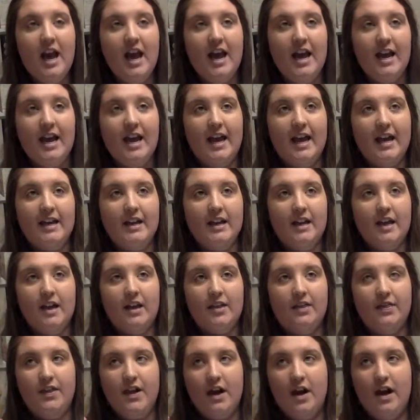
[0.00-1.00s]
and
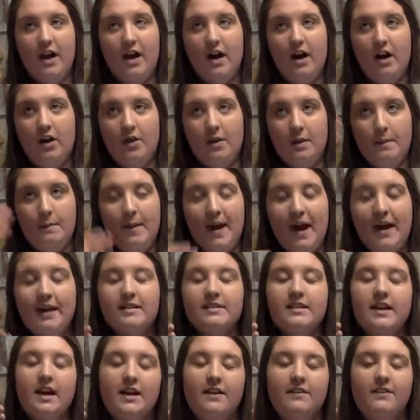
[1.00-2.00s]
on the back
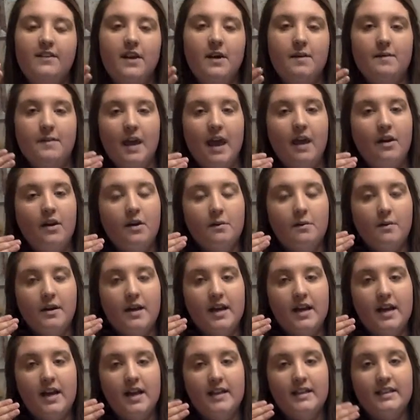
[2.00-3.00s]
side of them, they would
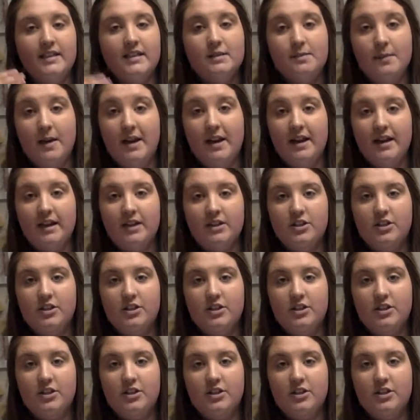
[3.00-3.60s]
be in Spanish.